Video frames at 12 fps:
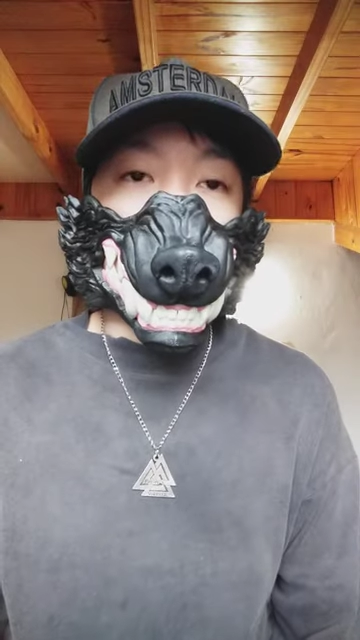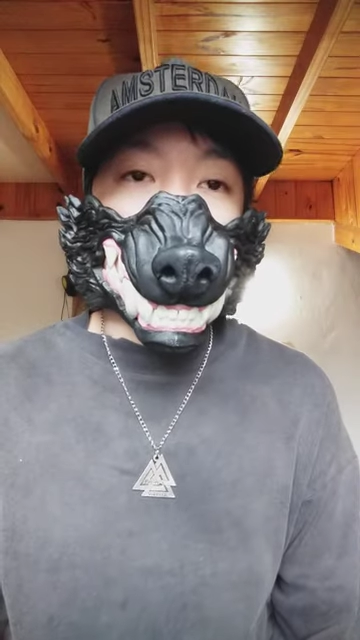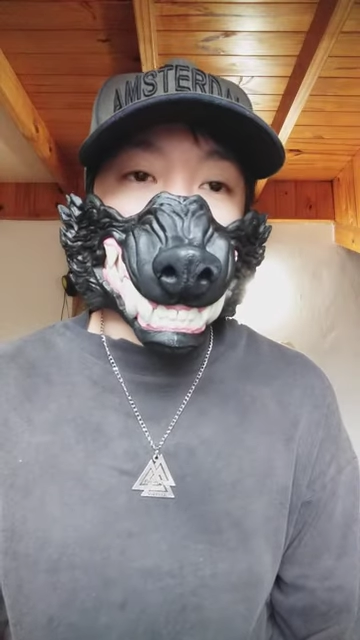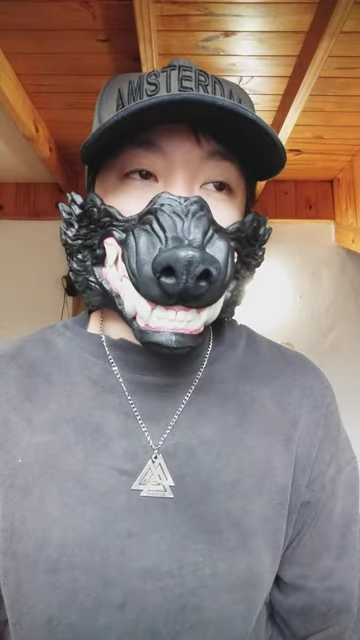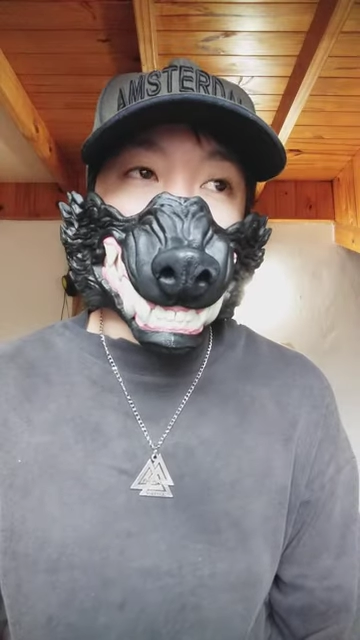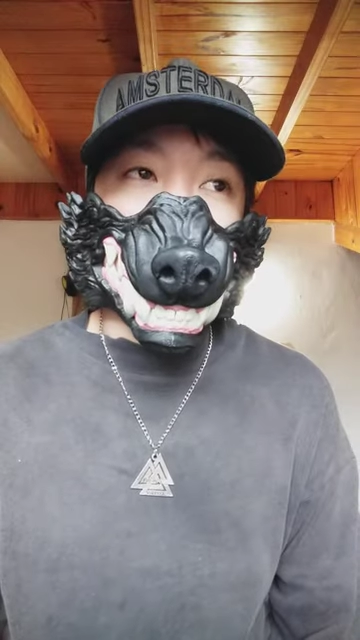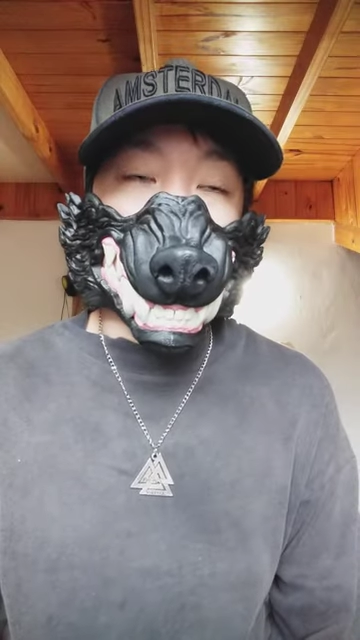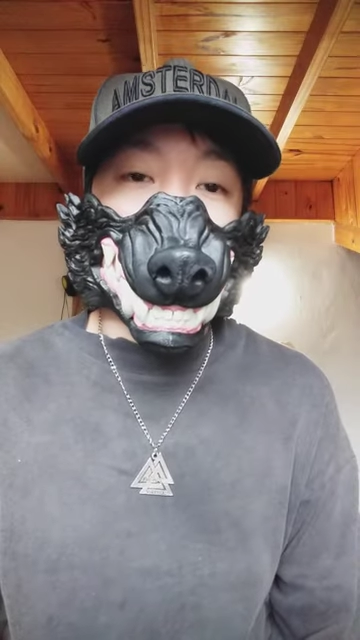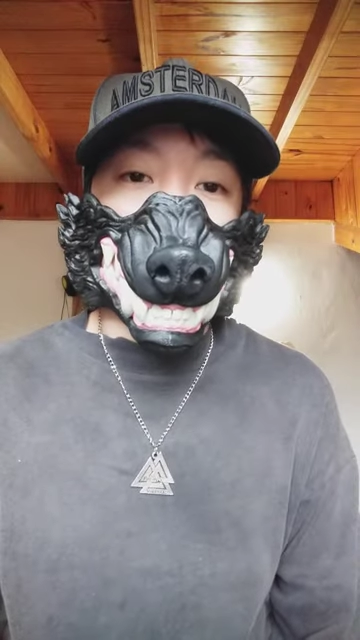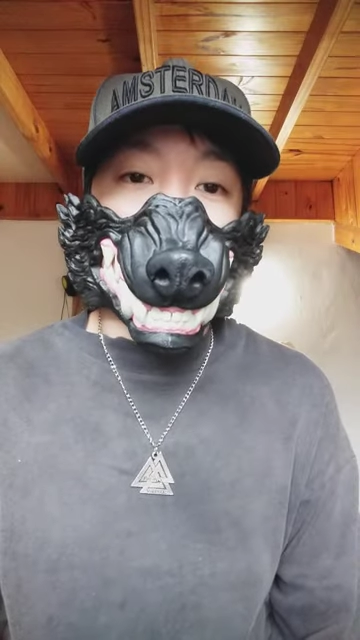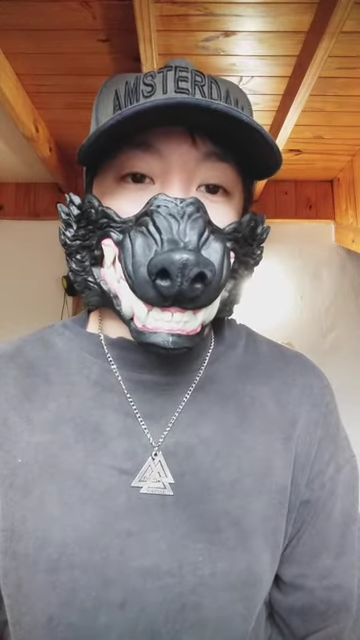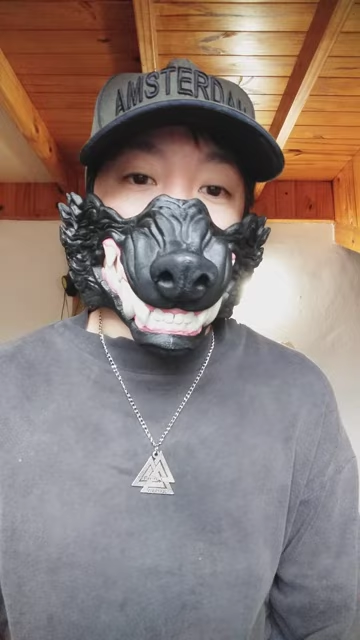Even Latin
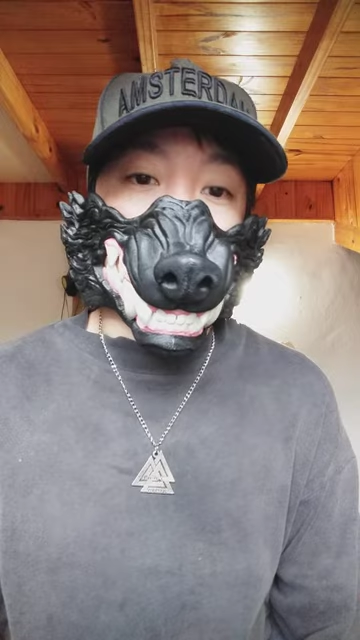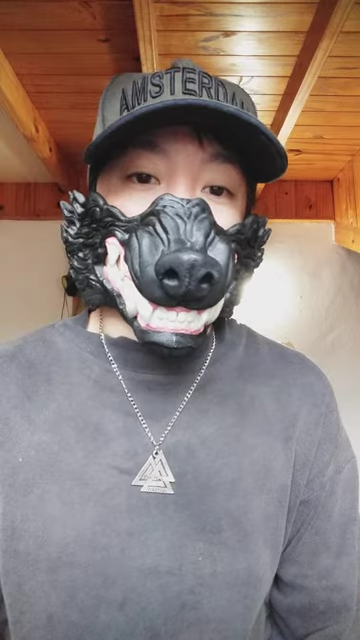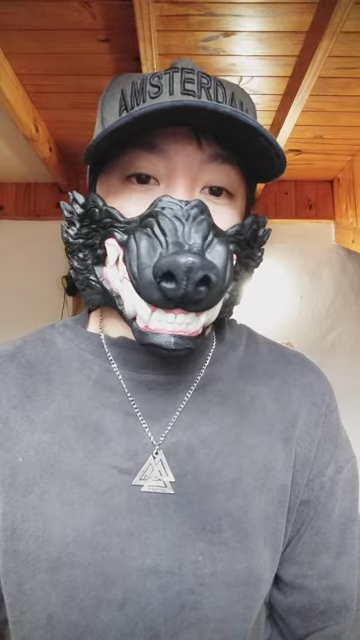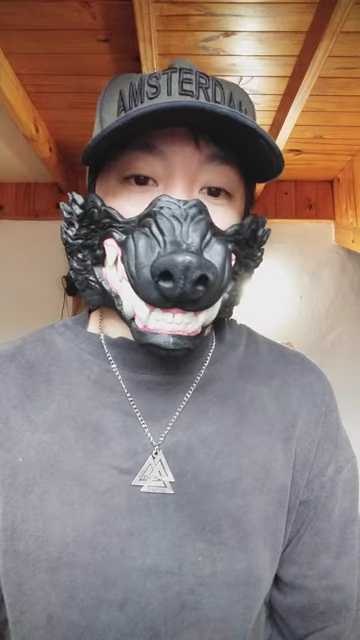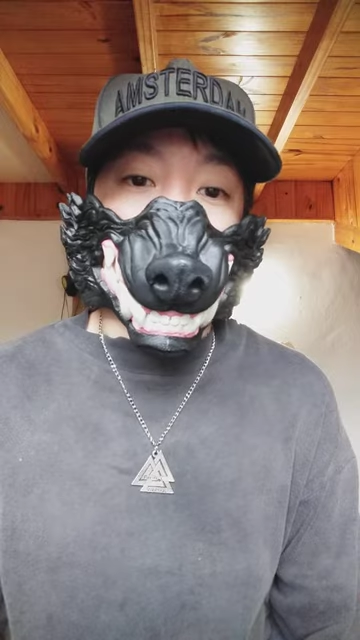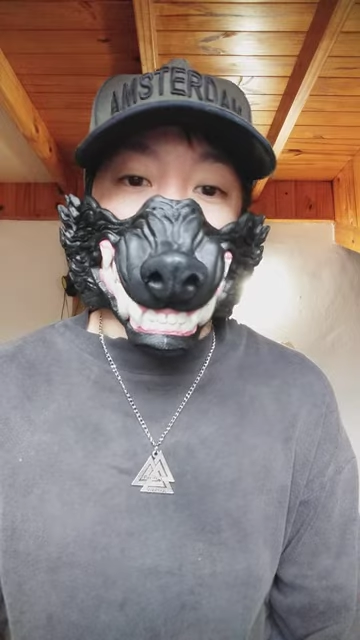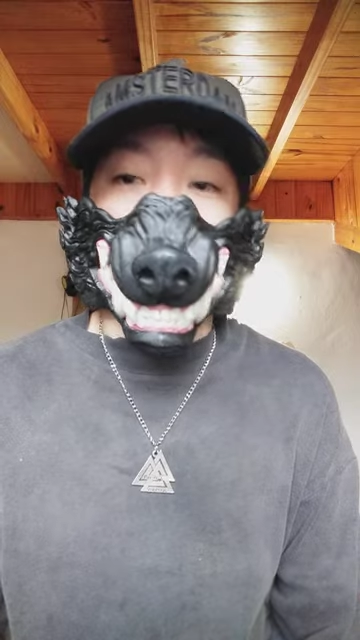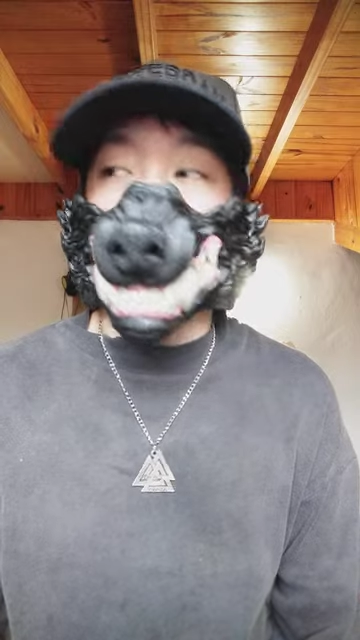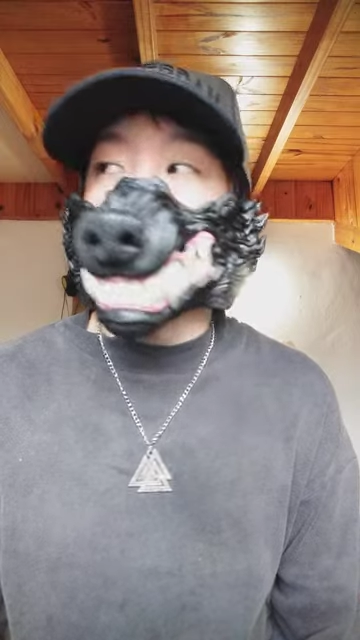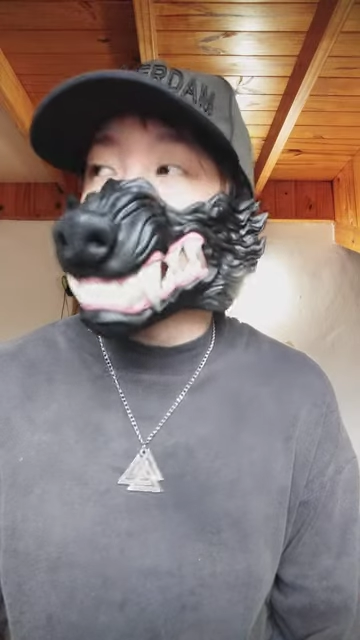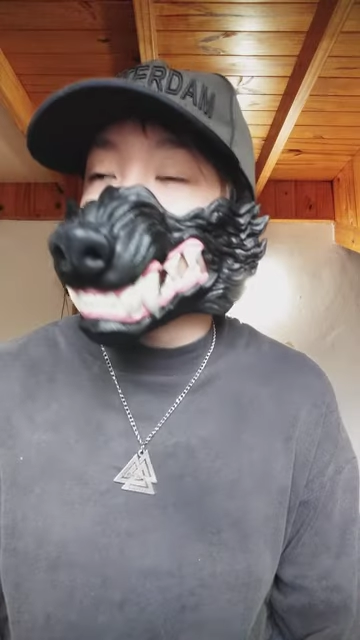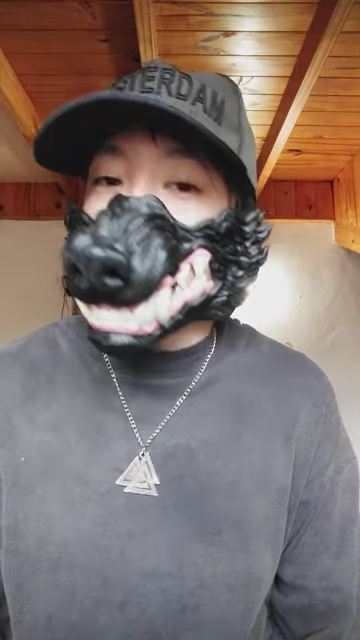America, to criminal drug
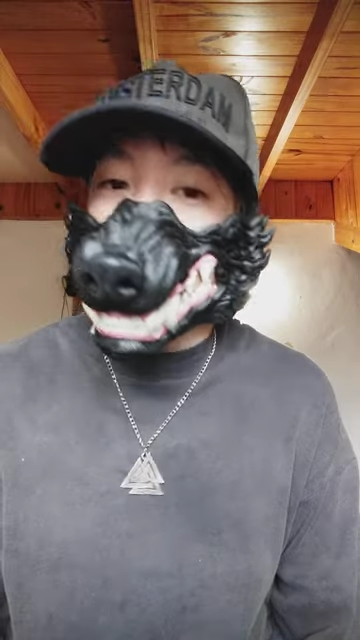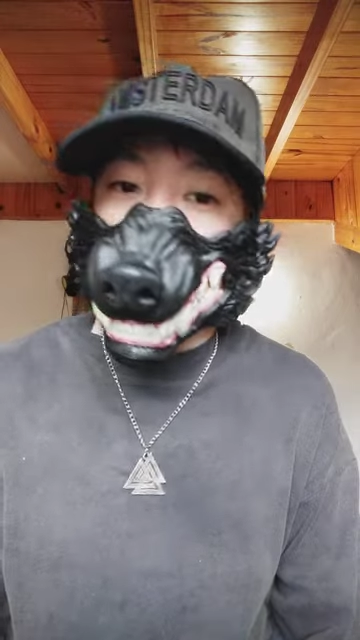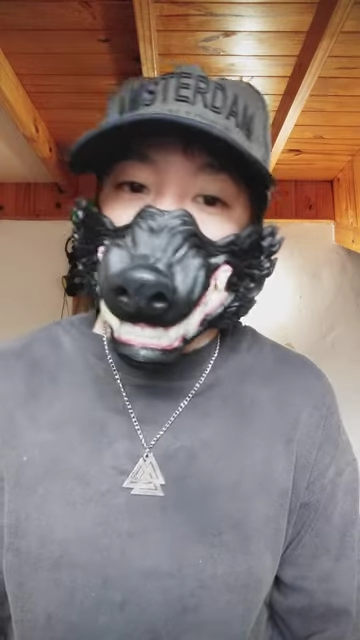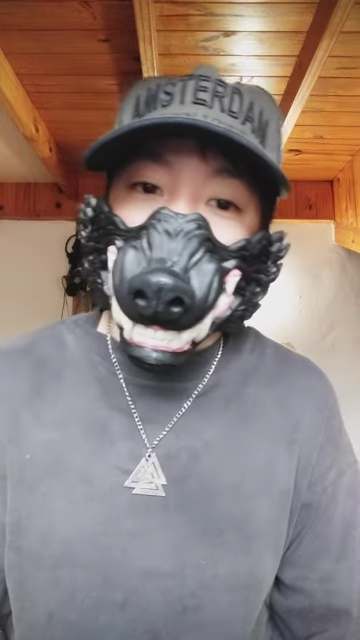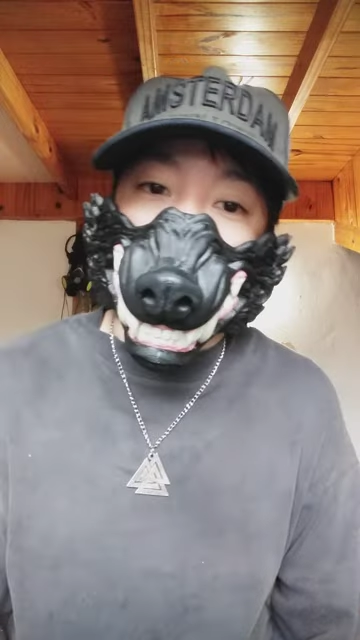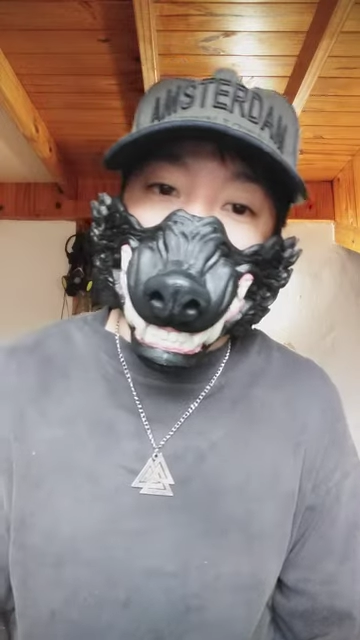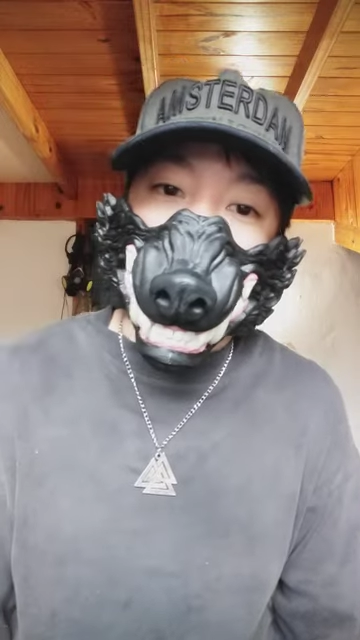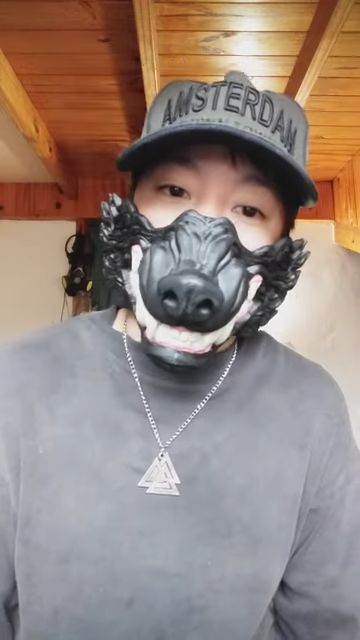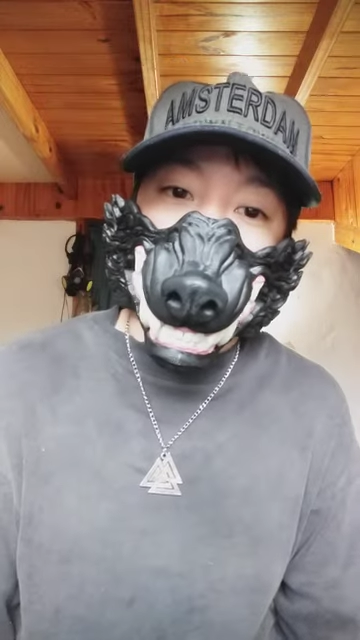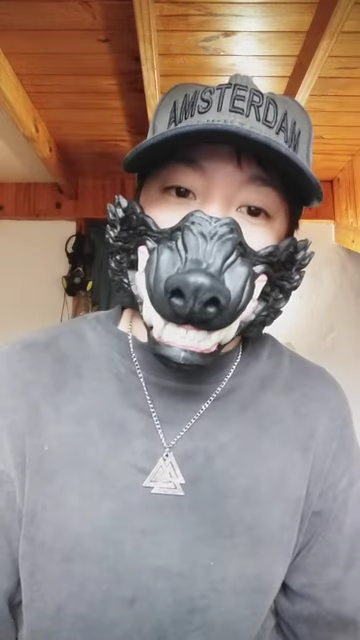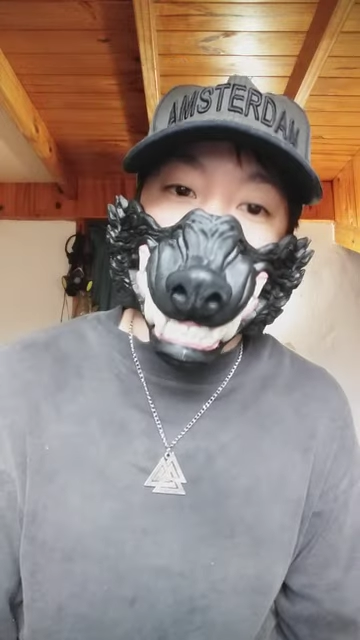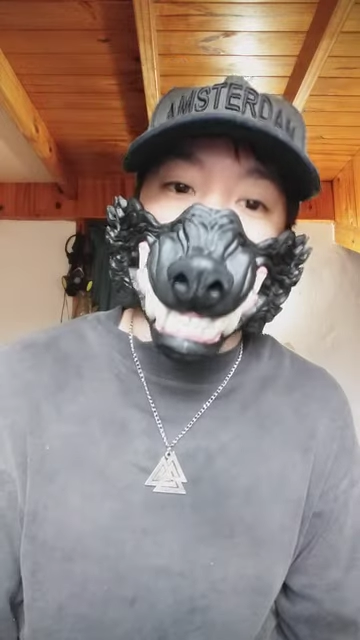abuse, like, Argentina, trying
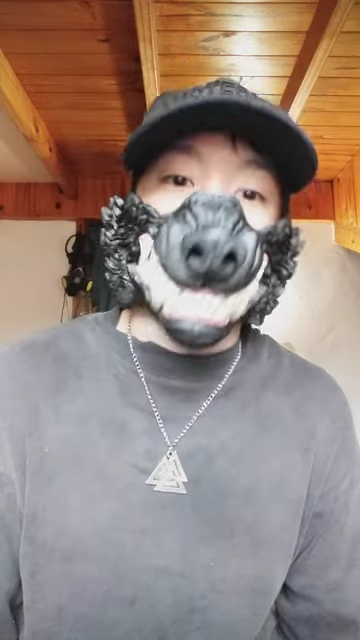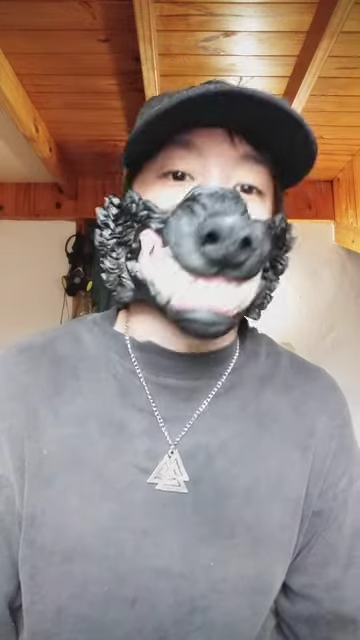was a criminal